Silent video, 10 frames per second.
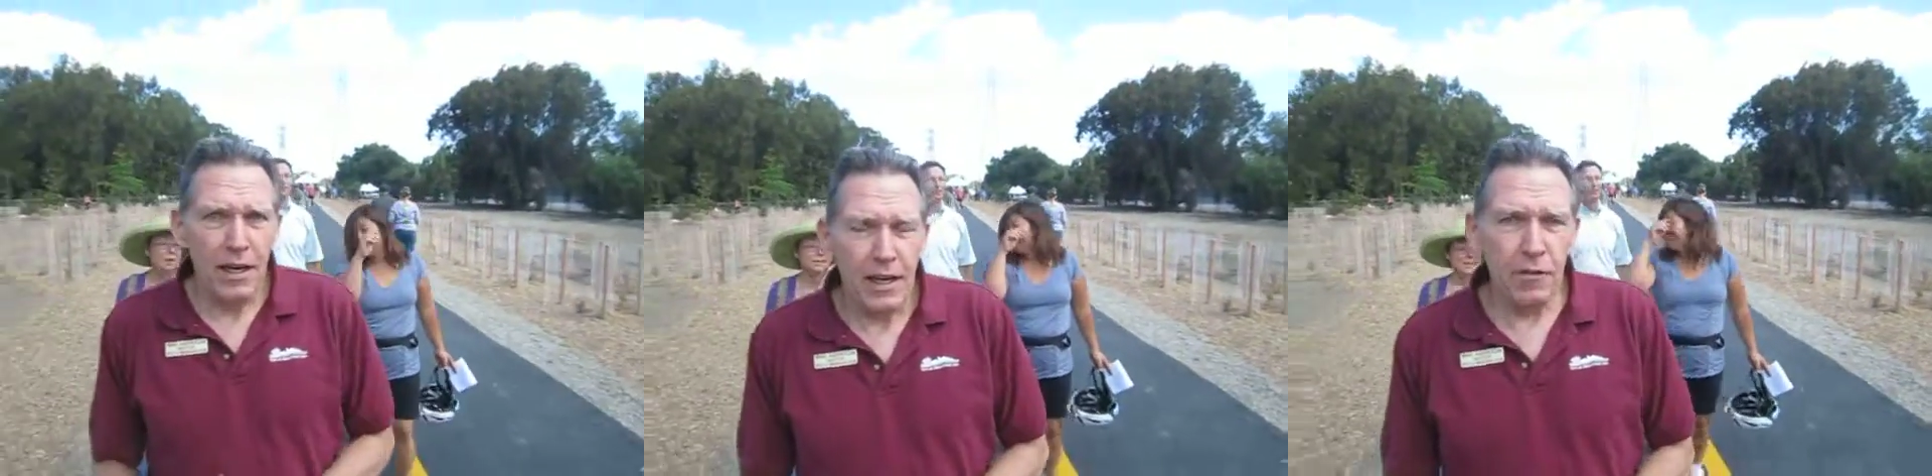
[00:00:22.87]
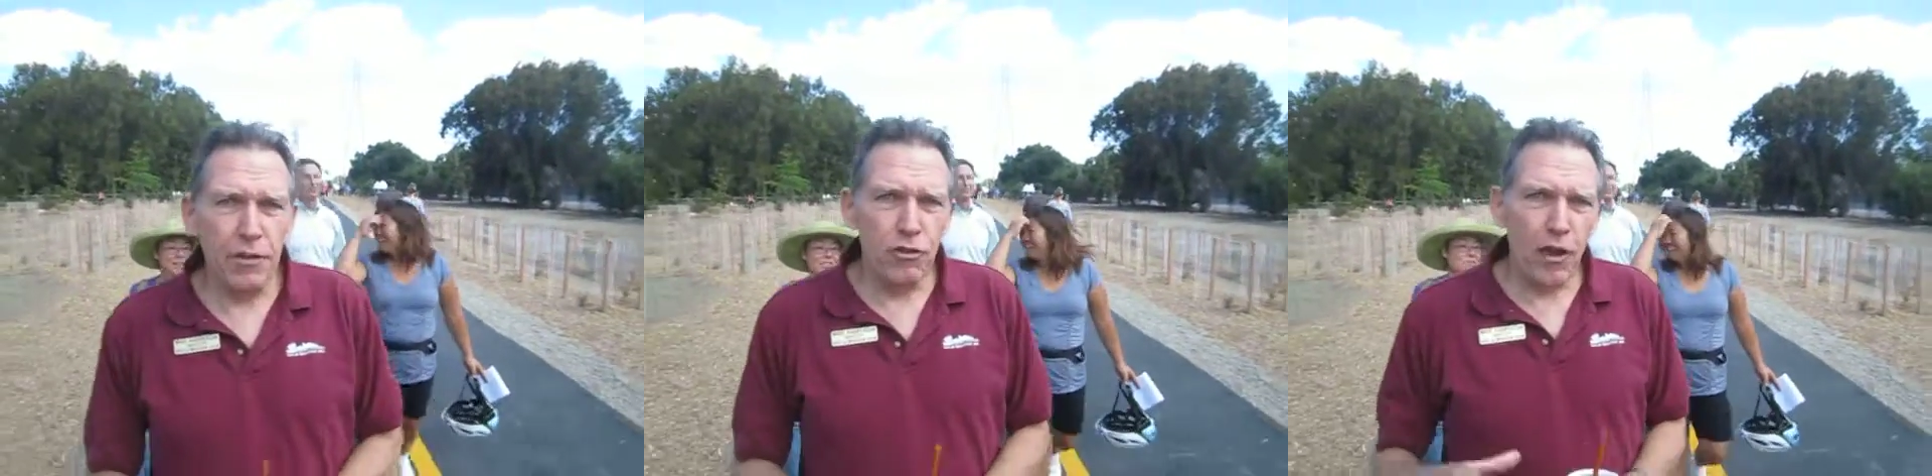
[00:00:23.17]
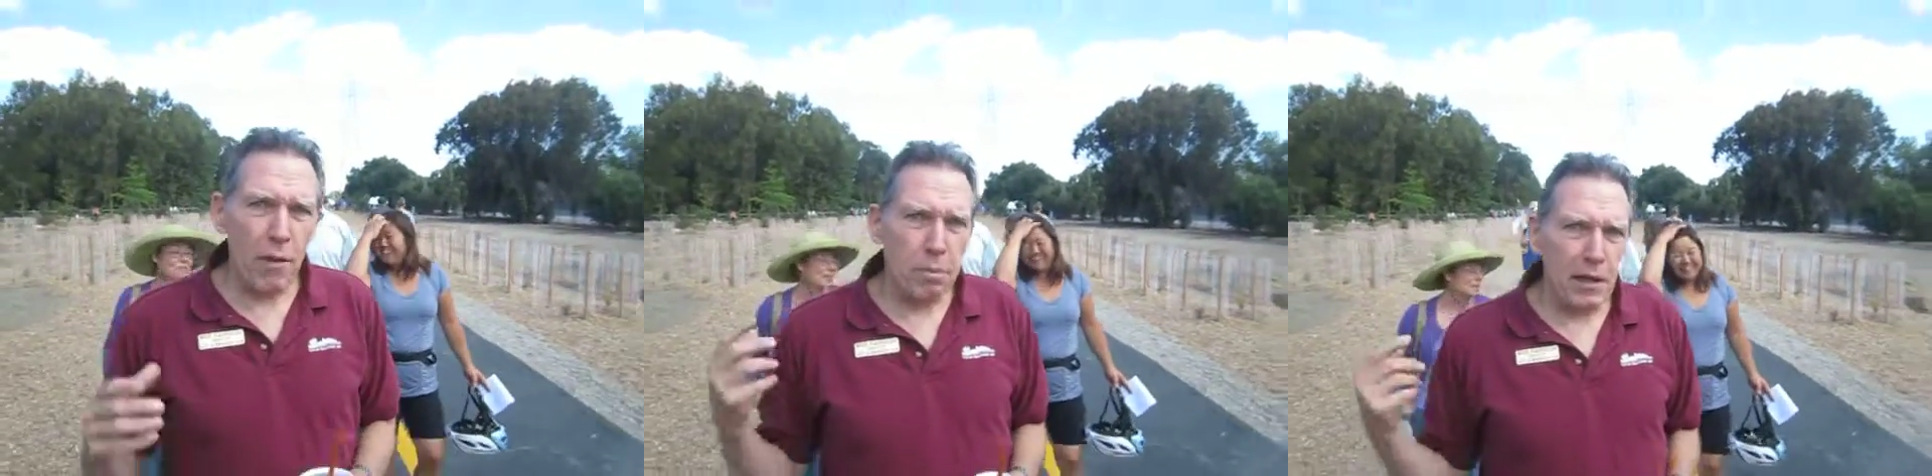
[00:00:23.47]
Even
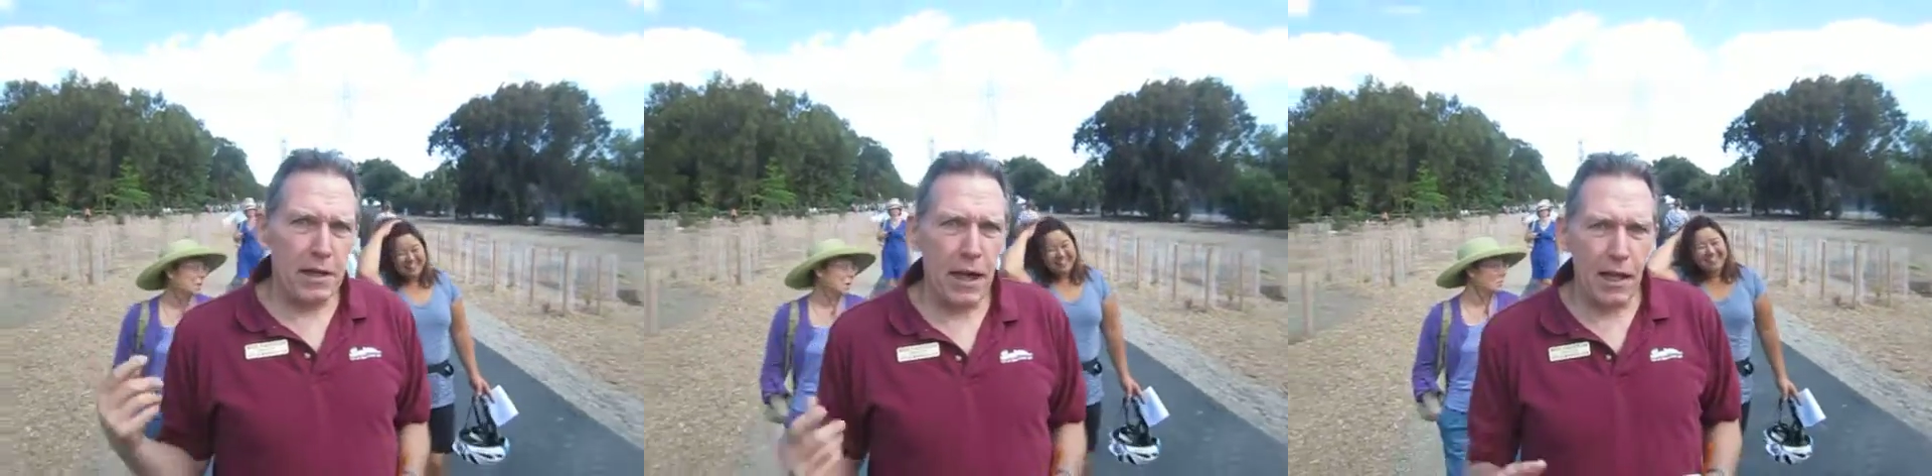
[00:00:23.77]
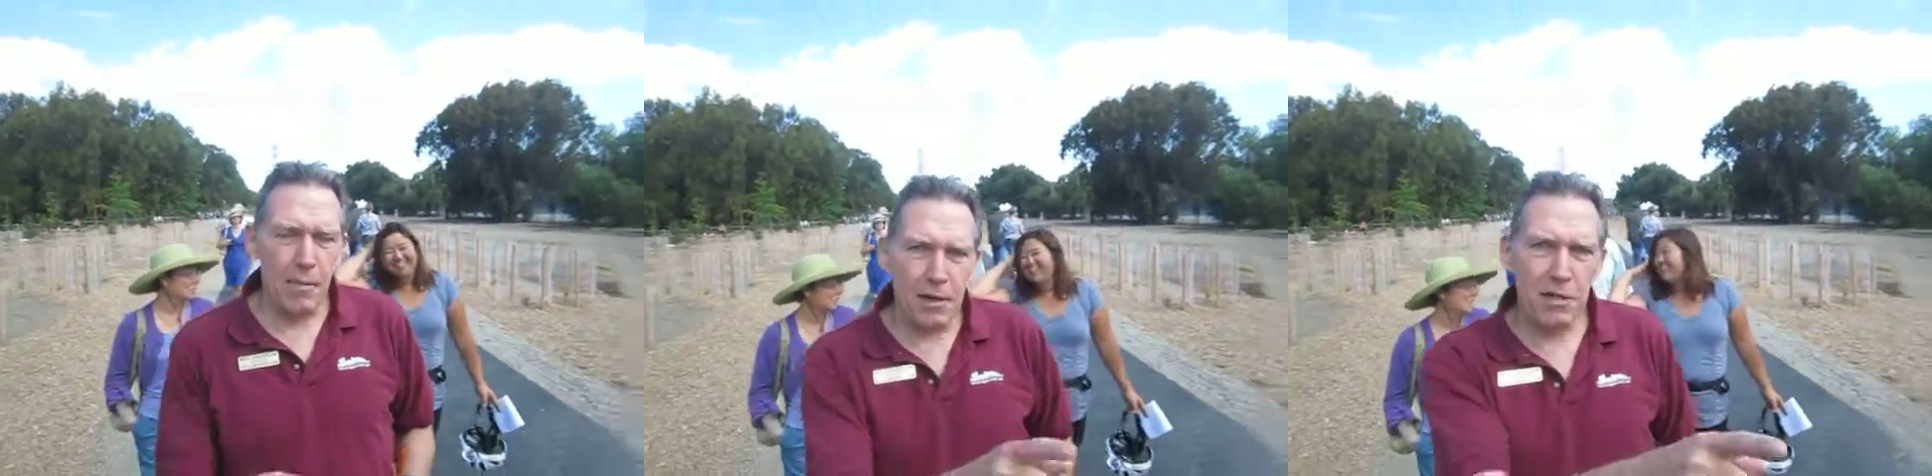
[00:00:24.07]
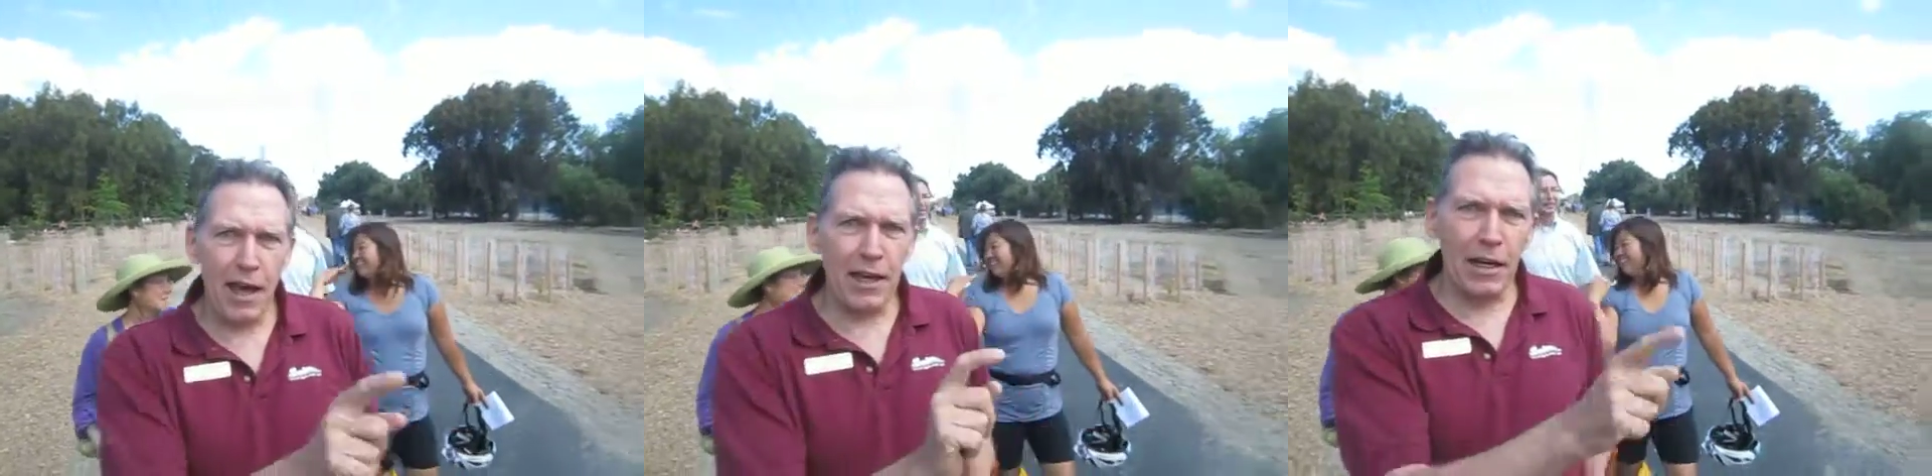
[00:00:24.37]
J.P. De La Montaigne